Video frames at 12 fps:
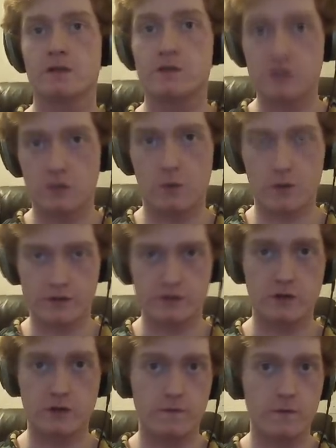so on and
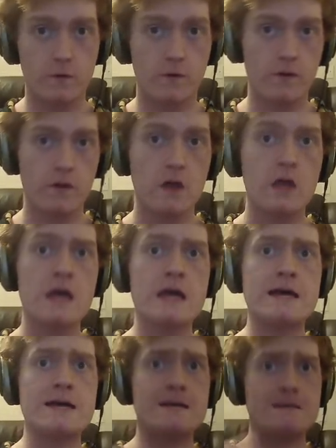so forth.
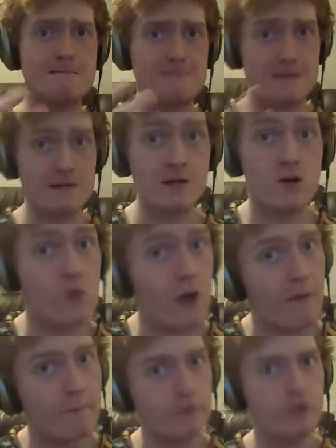You know
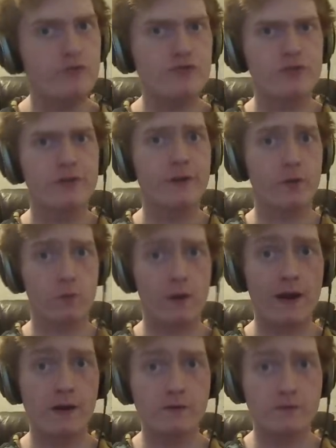I'm usually
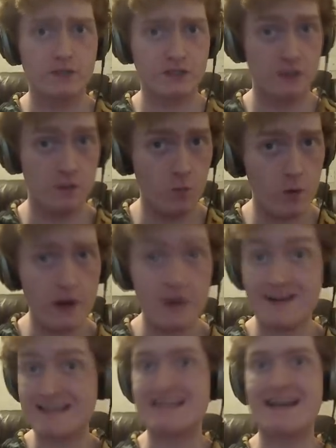around
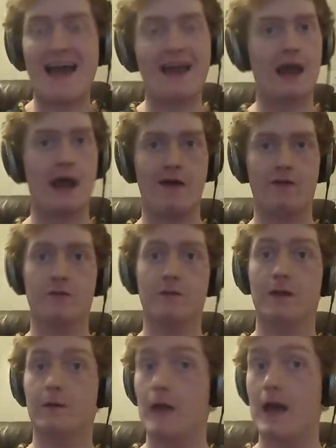somewhere, and I haven't
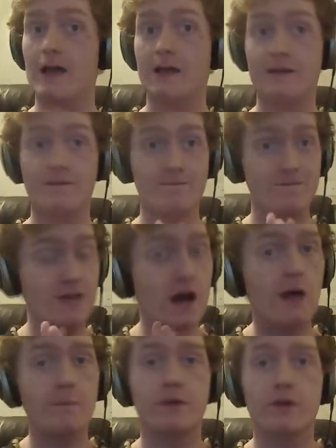been. I've
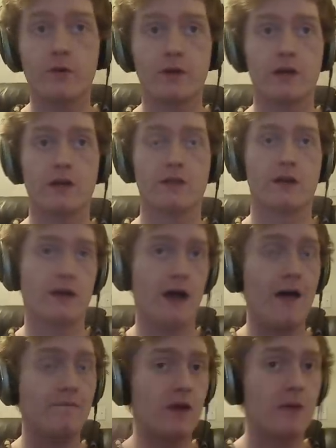not been doing anything.
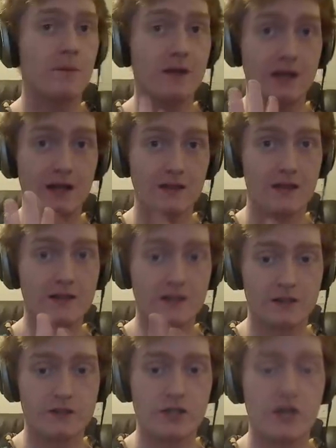I've not been
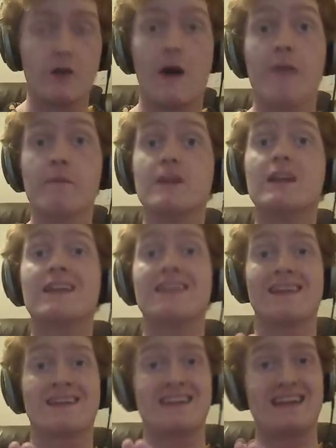neglecting the channel. I've been
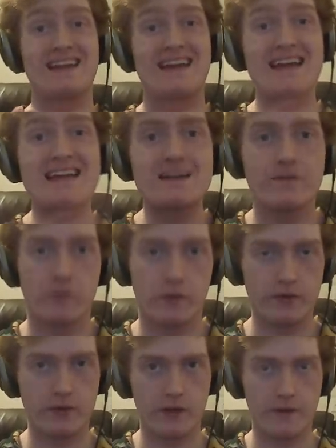neglecting
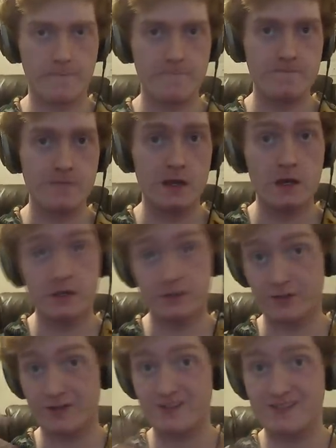everything.
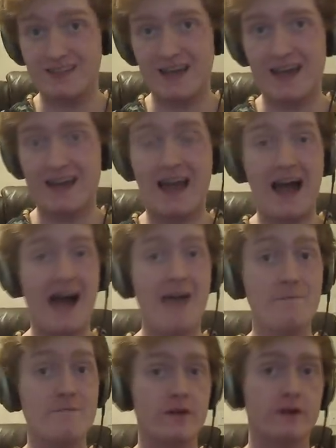So there's that.
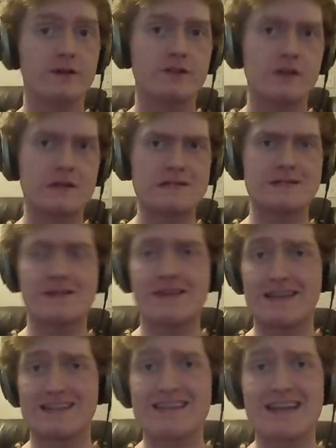I'm very sorry on that.
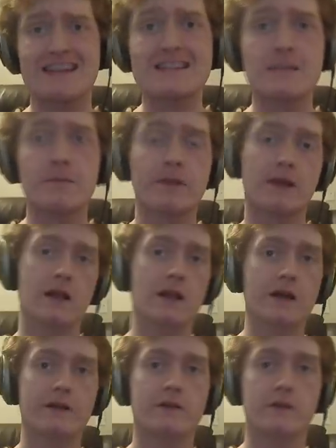That's not something I
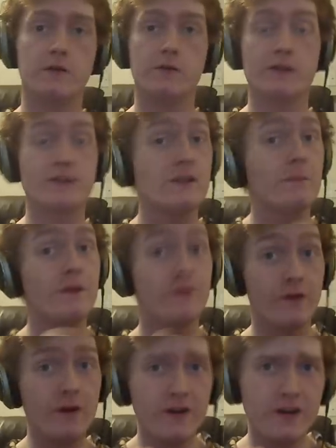like to do. That's something
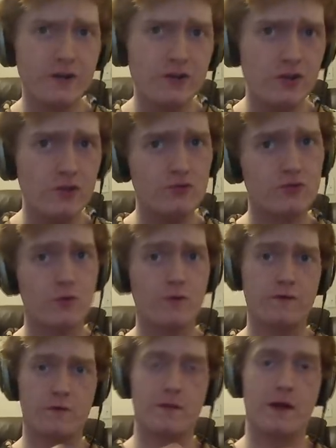very unusual
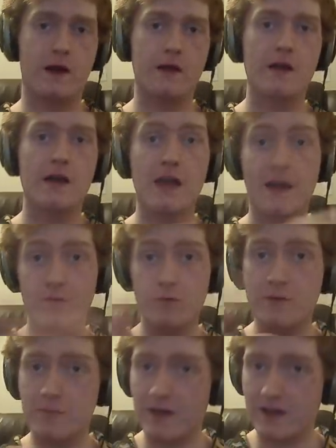for me. If you've
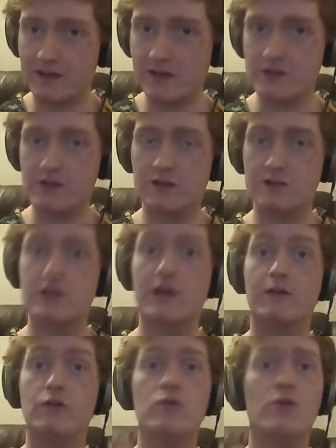been paying attention to the
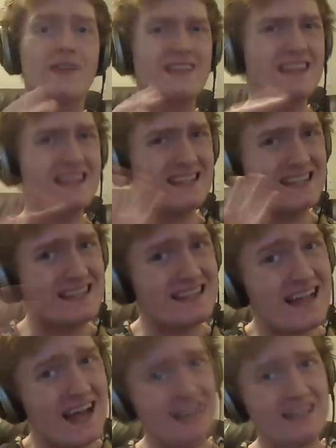channel, you know that that's
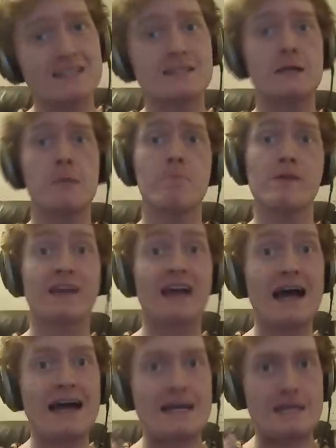not something
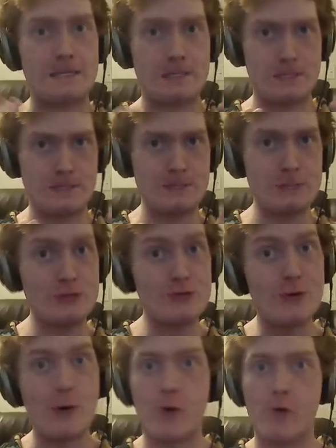I
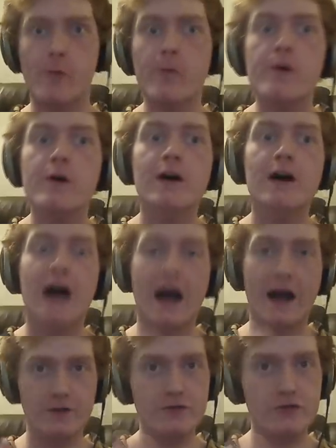do.
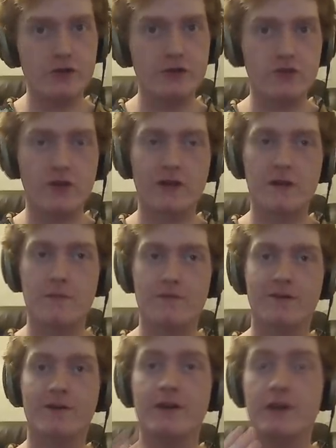I usually try to keep a
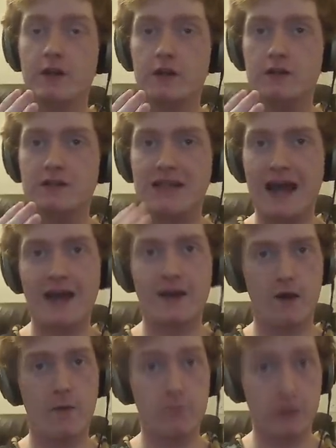very
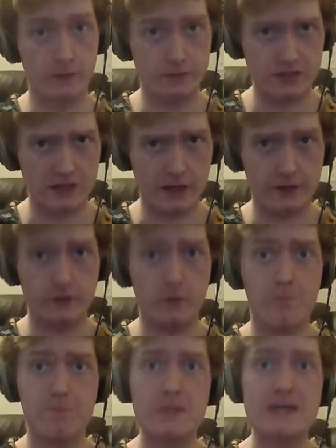tight upload
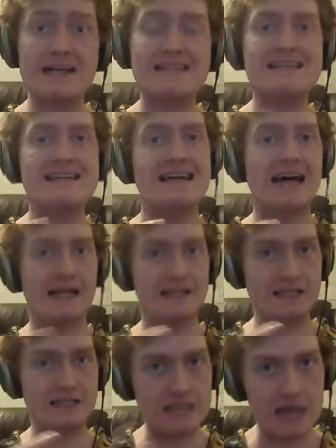schedule, but
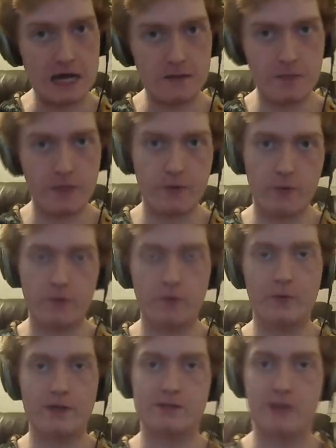it's kind of been thrown to the
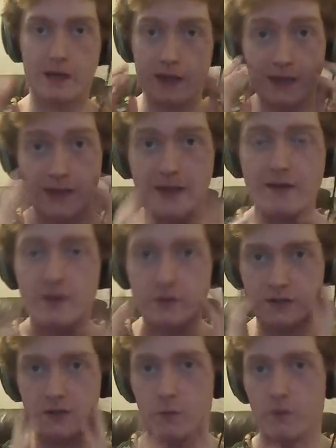wayside, and that goes
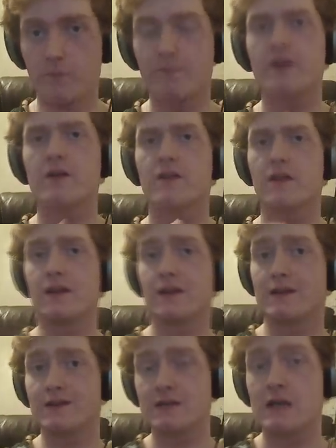into the, the beard
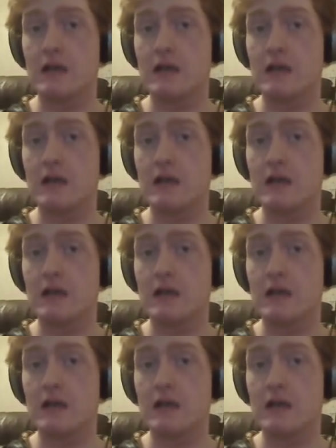thing is,